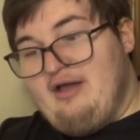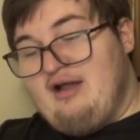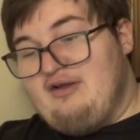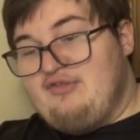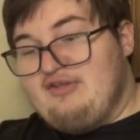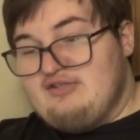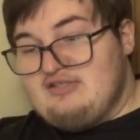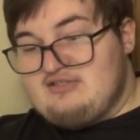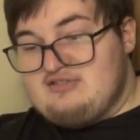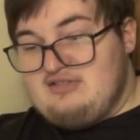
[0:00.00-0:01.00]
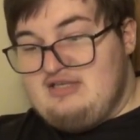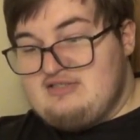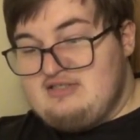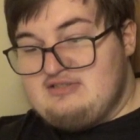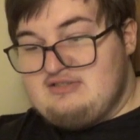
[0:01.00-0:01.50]
I think this
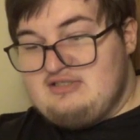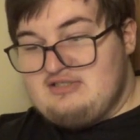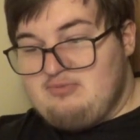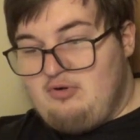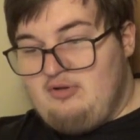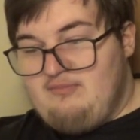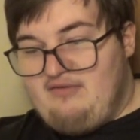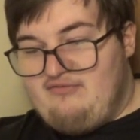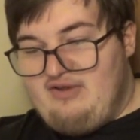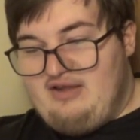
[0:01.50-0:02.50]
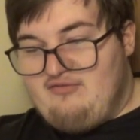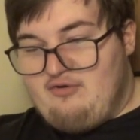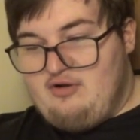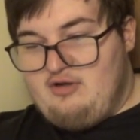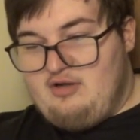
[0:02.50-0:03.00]
is probably my
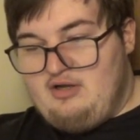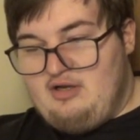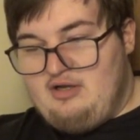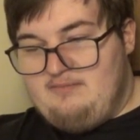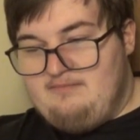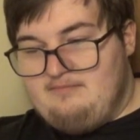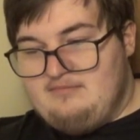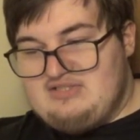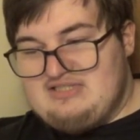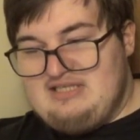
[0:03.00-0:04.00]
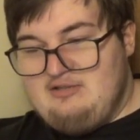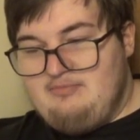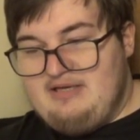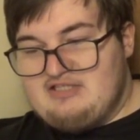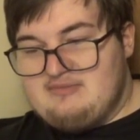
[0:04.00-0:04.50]
favorite Seal
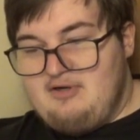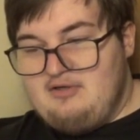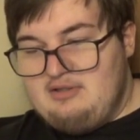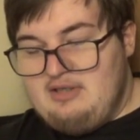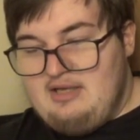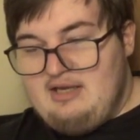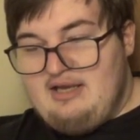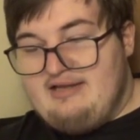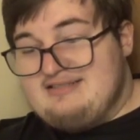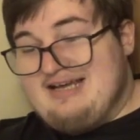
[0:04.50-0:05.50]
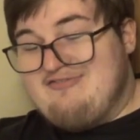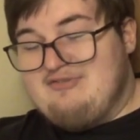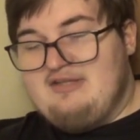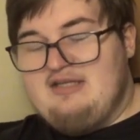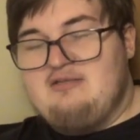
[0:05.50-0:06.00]
based mon, and
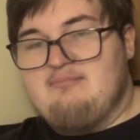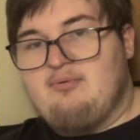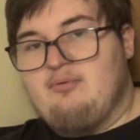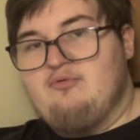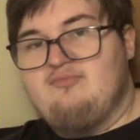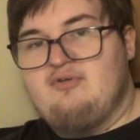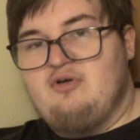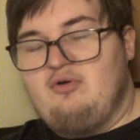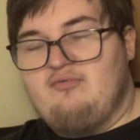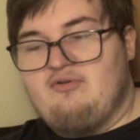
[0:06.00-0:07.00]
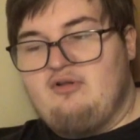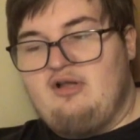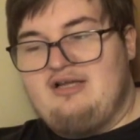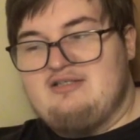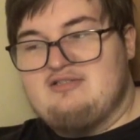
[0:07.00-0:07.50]
definitely an improvement over the
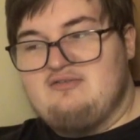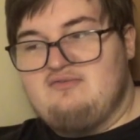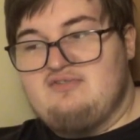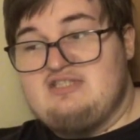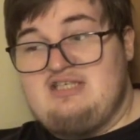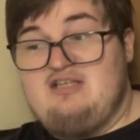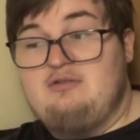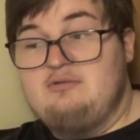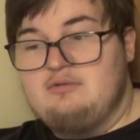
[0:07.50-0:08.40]
likes of Seal,